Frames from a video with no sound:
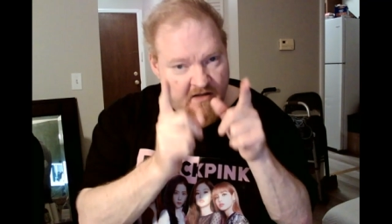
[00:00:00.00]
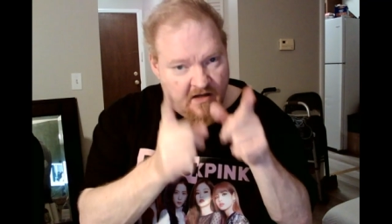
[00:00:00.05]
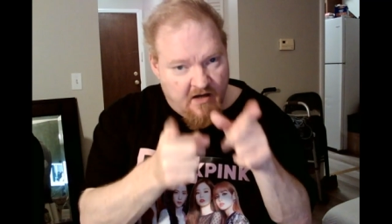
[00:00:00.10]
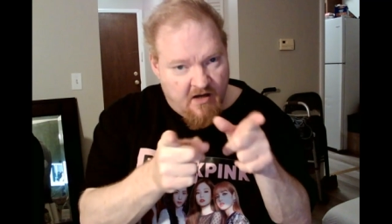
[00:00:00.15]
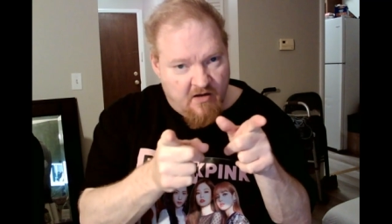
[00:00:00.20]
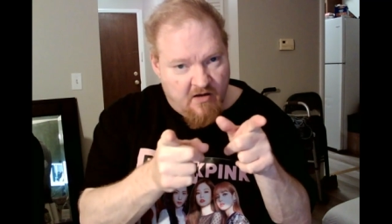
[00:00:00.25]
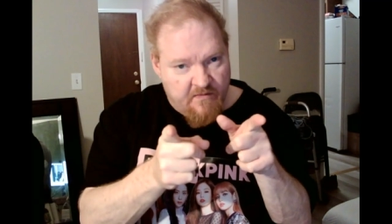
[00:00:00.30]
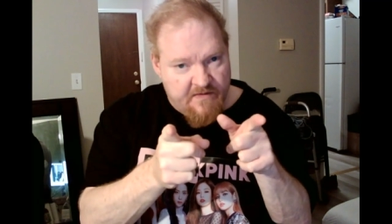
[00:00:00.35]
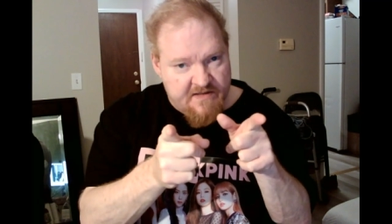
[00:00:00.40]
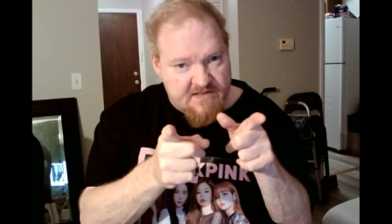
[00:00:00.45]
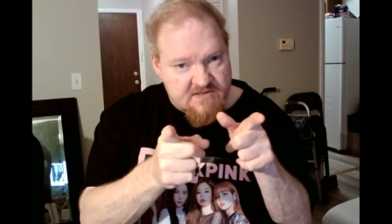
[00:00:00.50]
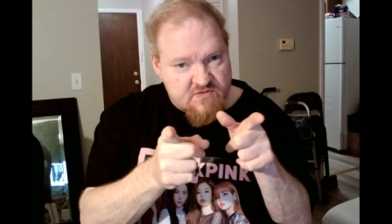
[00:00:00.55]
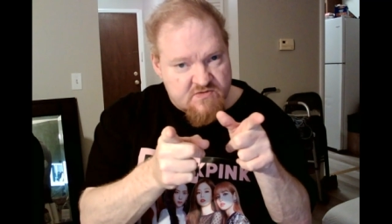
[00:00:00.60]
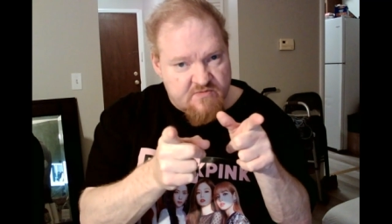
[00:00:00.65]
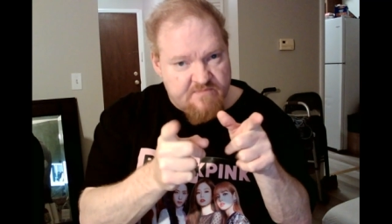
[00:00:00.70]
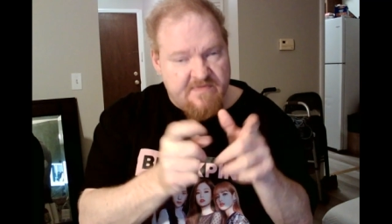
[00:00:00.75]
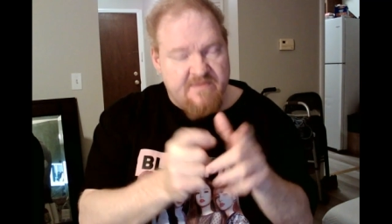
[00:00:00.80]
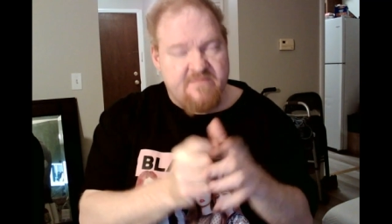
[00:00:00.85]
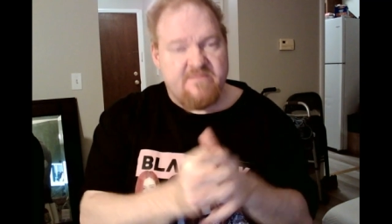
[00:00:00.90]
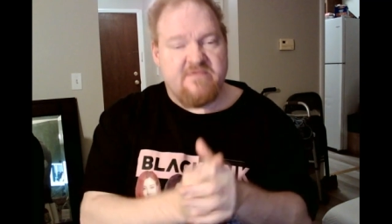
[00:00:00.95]
Always
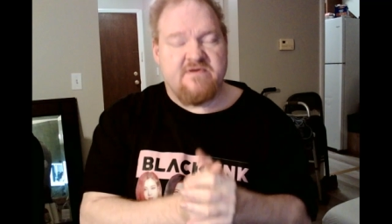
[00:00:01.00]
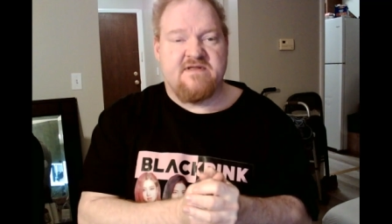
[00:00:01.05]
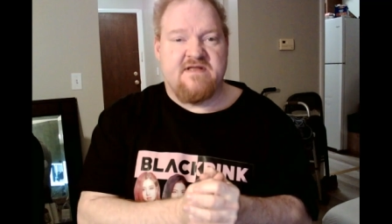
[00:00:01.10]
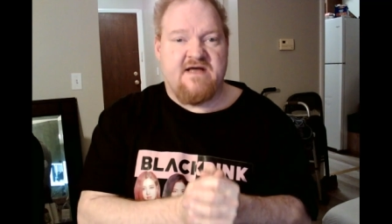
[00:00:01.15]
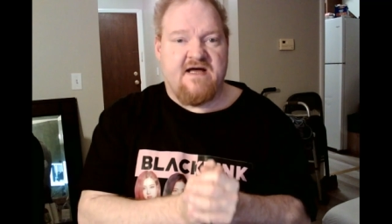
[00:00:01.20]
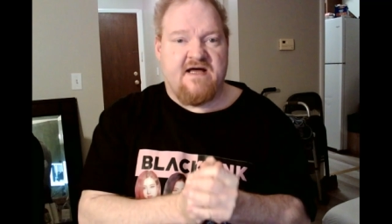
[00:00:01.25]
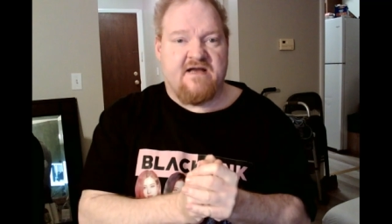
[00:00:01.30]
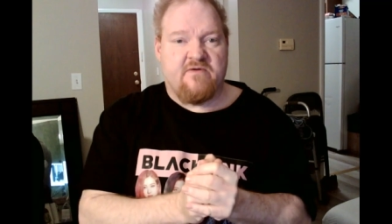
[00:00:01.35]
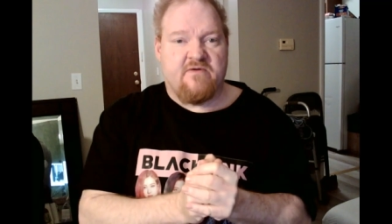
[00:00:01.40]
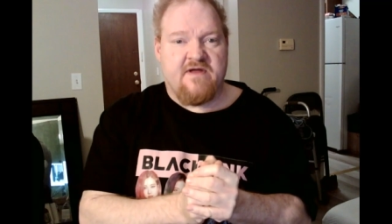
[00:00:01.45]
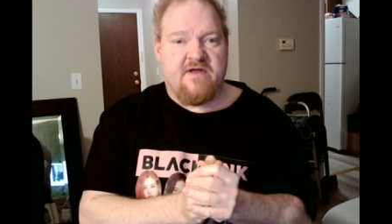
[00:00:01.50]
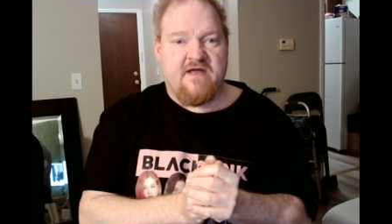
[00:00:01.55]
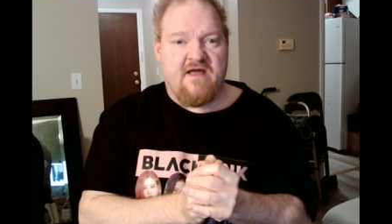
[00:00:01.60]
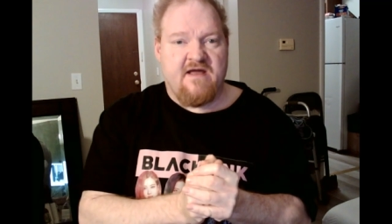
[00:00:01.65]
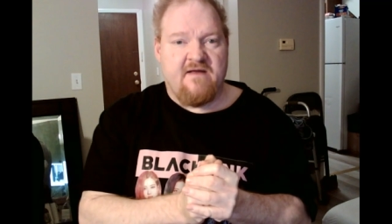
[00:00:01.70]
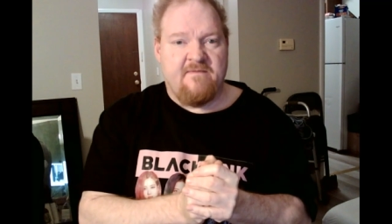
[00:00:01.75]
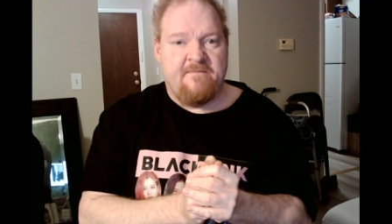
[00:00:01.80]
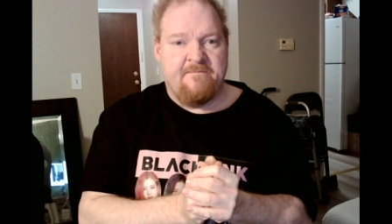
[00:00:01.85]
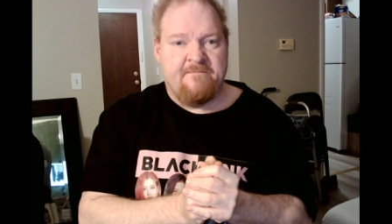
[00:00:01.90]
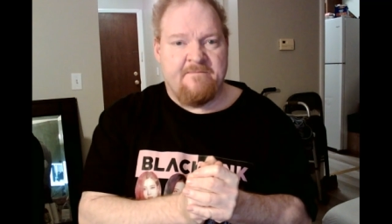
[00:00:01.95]
remember that,
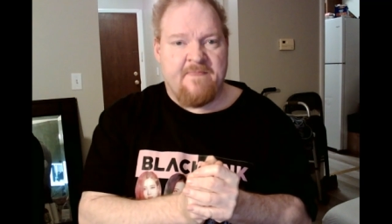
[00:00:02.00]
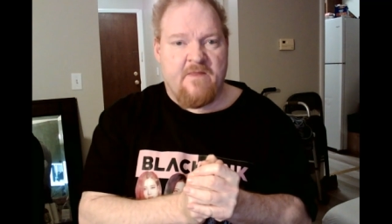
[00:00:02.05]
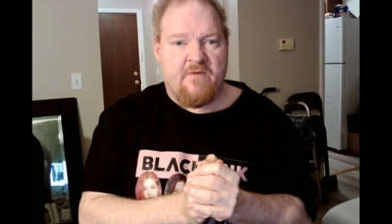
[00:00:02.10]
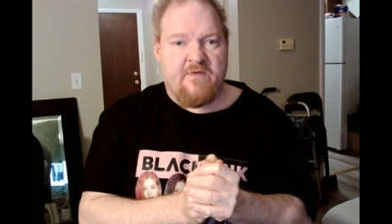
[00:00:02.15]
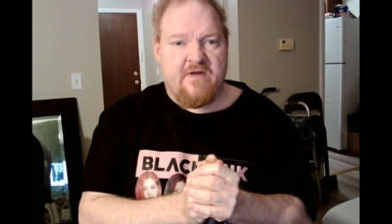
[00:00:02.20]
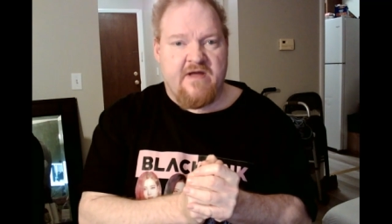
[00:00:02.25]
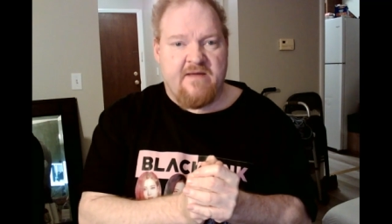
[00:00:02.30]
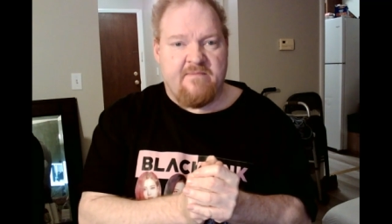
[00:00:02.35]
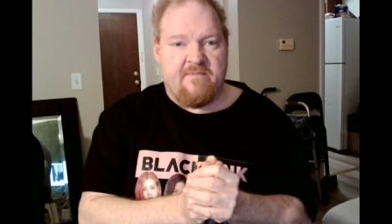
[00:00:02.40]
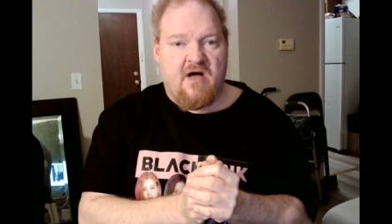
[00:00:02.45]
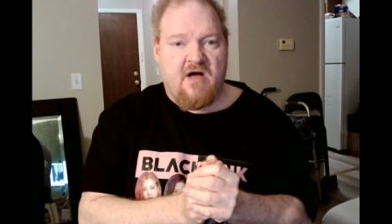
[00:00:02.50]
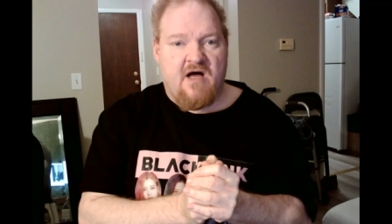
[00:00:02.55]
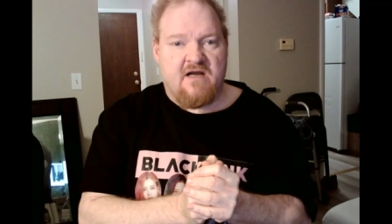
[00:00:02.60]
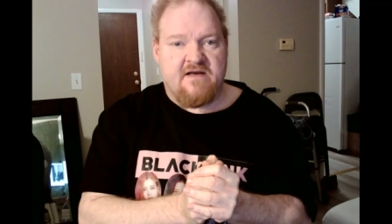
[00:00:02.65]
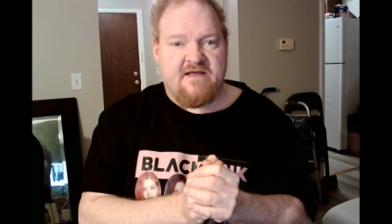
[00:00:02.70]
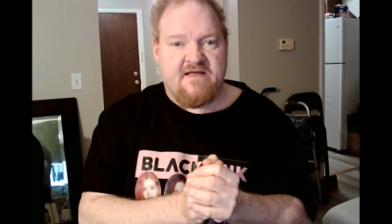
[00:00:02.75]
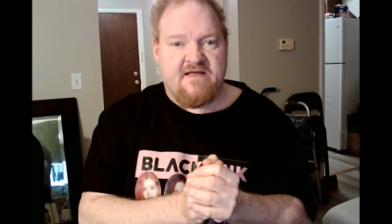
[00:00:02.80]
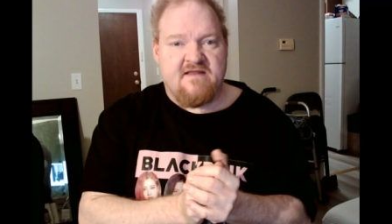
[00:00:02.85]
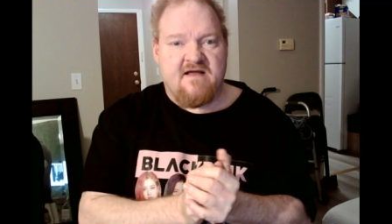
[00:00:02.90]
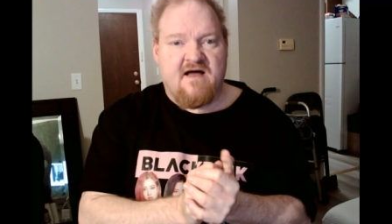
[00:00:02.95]
okay? Okay, mahal
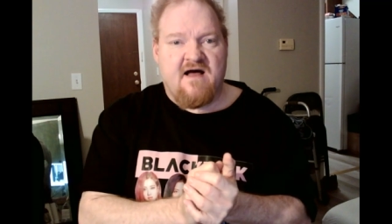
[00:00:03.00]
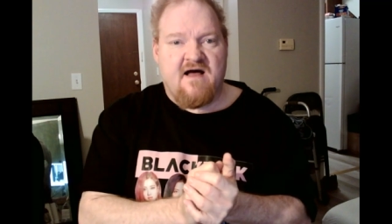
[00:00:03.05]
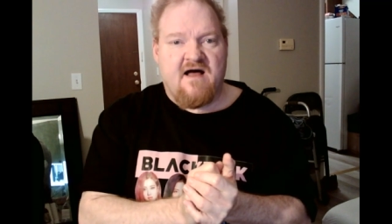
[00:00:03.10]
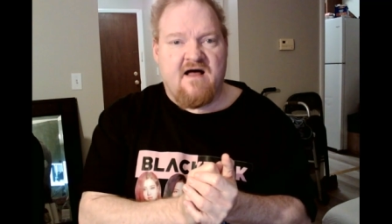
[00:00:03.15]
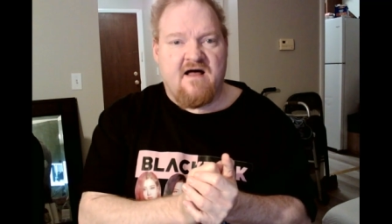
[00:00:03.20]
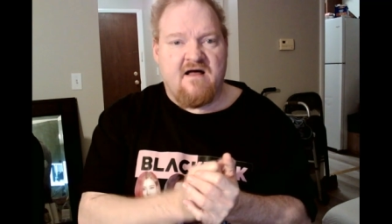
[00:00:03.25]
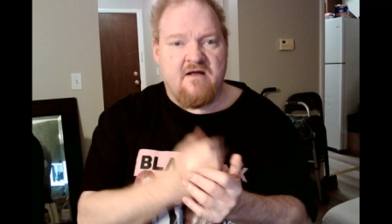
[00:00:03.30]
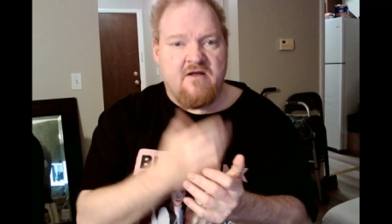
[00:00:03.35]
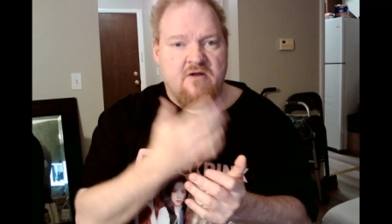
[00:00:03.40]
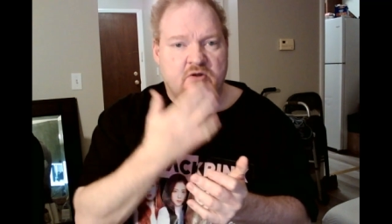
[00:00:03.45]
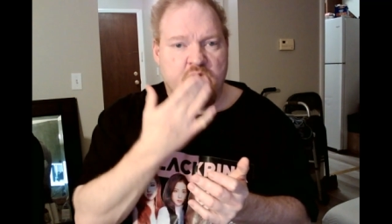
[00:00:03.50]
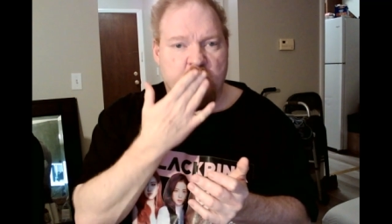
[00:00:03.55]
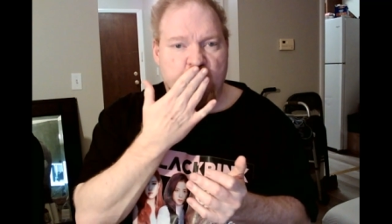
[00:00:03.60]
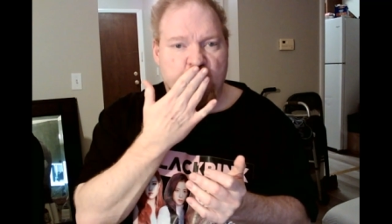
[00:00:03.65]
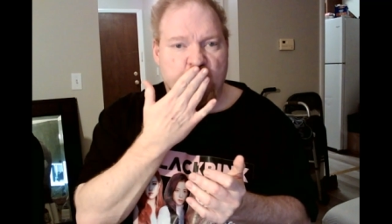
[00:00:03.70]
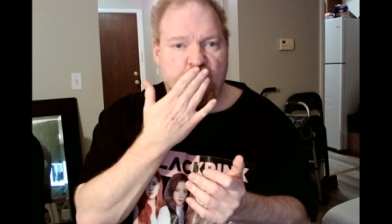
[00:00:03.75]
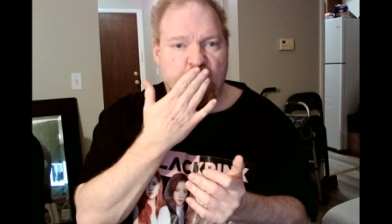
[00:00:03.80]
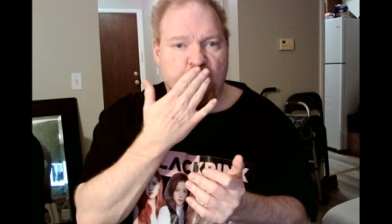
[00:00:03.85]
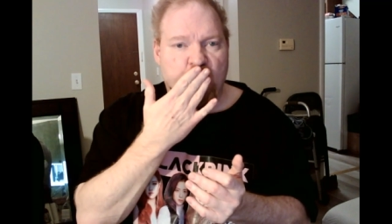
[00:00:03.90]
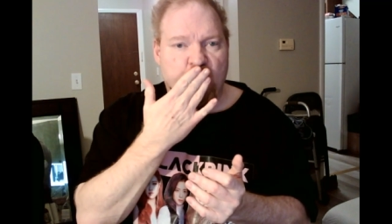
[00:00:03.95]
kita.
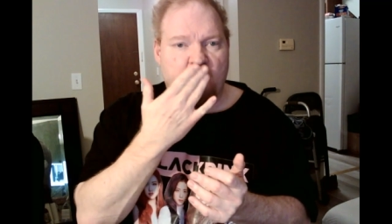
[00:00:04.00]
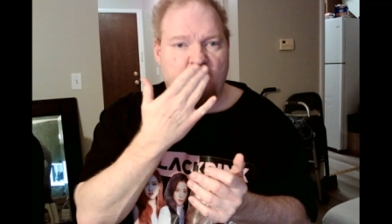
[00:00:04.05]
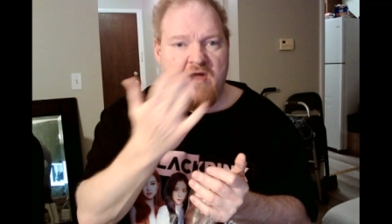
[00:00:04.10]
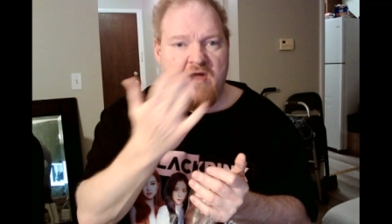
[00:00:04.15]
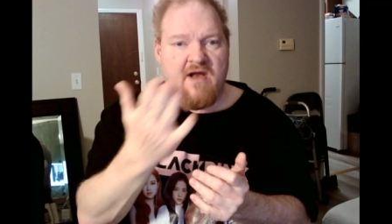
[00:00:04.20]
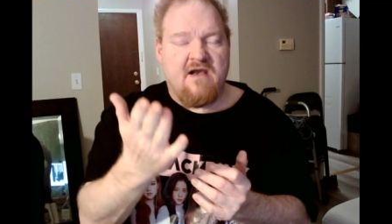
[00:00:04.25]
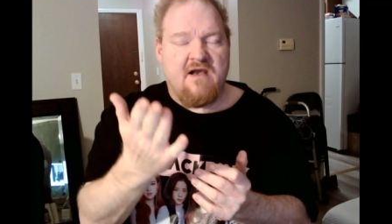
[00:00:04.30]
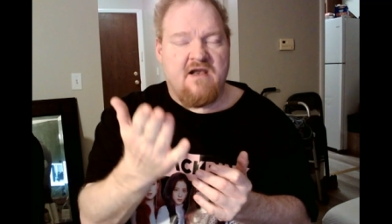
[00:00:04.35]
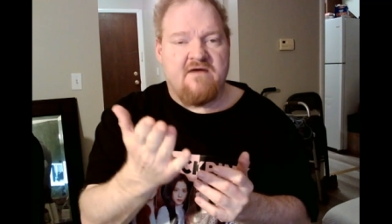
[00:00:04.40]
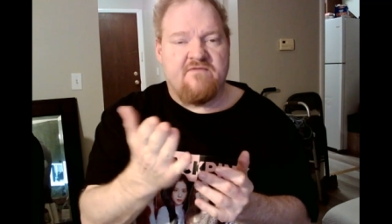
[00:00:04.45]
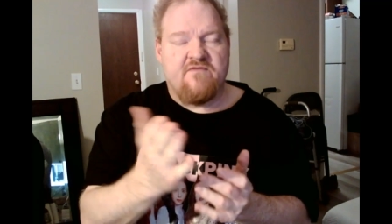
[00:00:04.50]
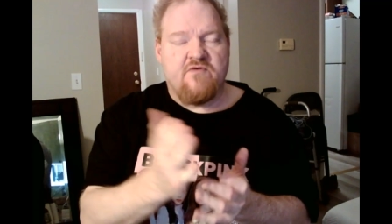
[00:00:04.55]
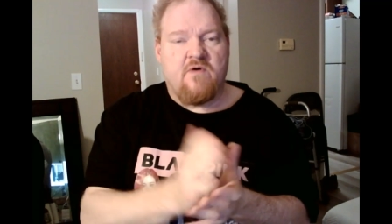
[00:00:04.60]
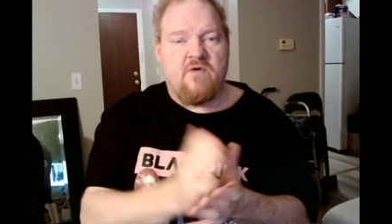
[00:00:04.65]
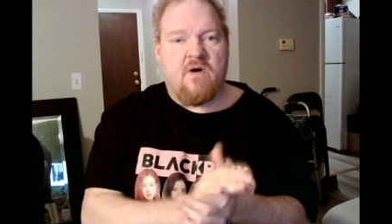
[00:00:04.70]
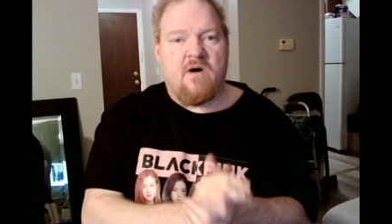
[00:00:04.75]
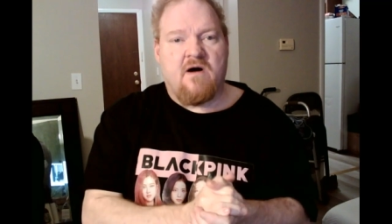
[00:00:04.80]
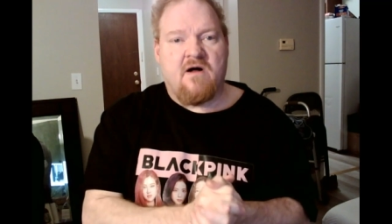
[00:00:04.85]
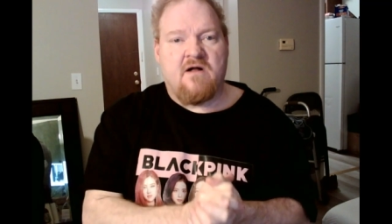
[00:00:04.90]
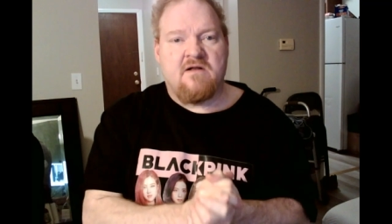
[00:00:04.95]
Mm, I love you
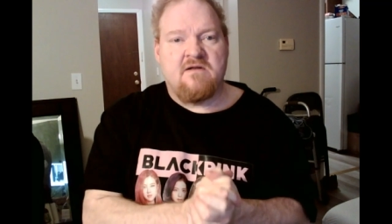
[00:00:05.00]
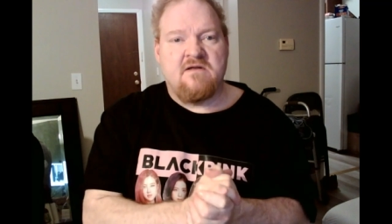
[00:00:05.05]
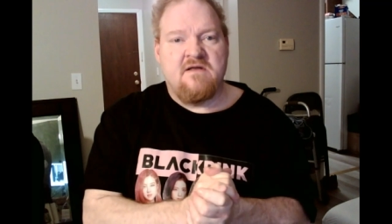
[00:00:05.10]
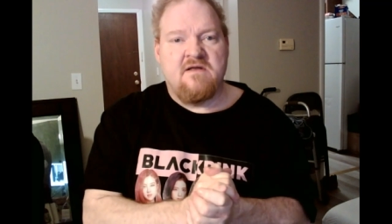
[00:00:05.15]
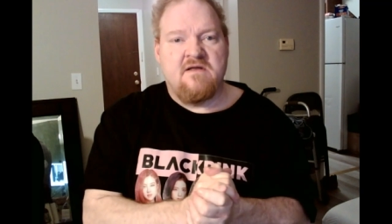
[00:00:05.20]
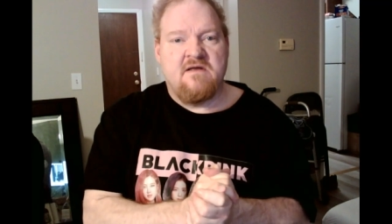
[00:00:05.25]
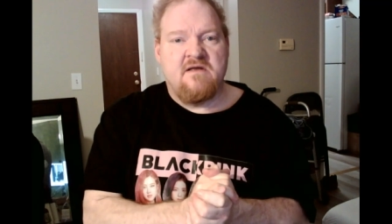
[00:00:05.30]
all.